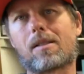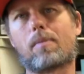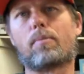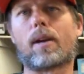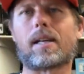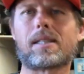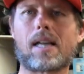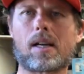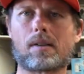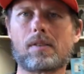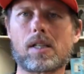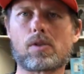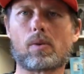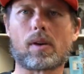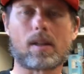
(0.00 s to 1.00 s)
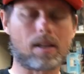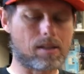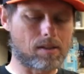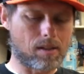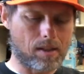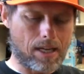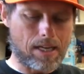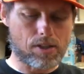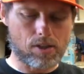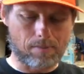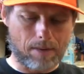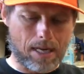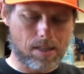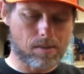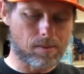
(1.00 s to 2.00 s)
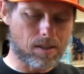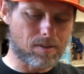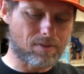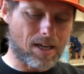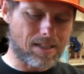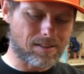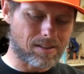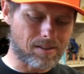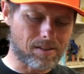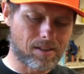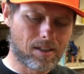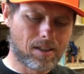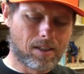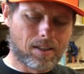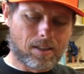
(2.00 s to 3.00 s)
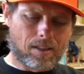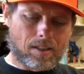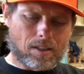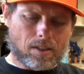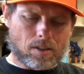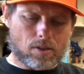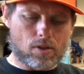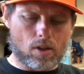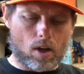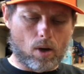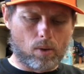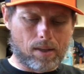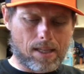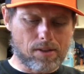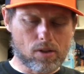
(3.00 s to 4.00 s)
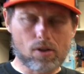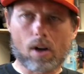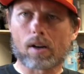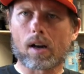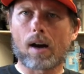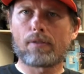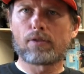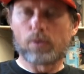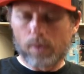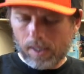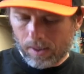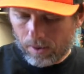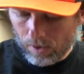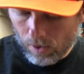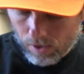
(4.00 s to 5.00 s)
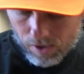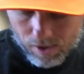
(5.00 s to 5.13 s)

it's a breakdown of each one of these little engine management devices. So let's start off with your